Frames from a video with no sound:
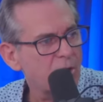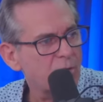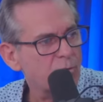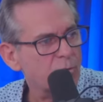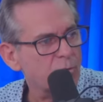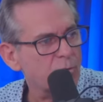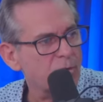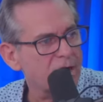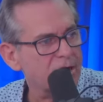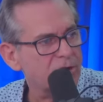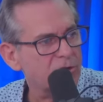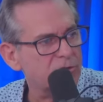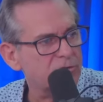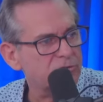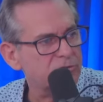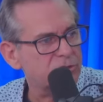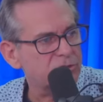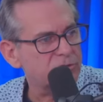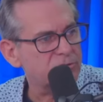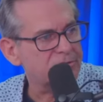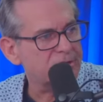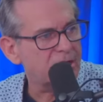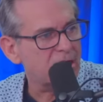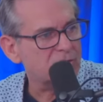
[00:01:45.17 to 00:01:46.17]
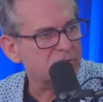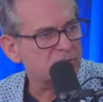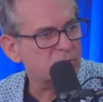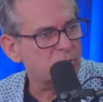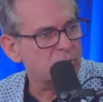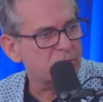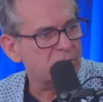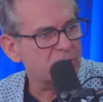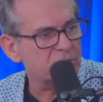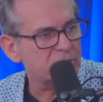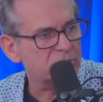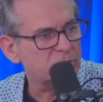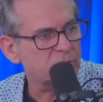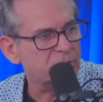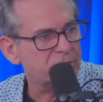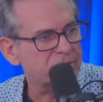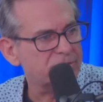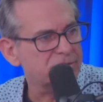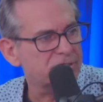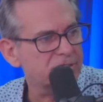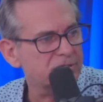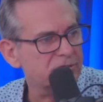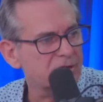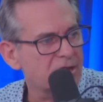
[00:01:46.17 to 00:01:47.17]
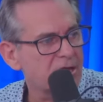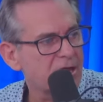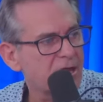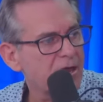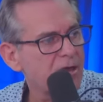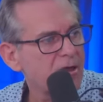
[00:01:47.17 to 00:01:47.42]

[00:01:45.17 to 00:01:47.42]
record $2,126.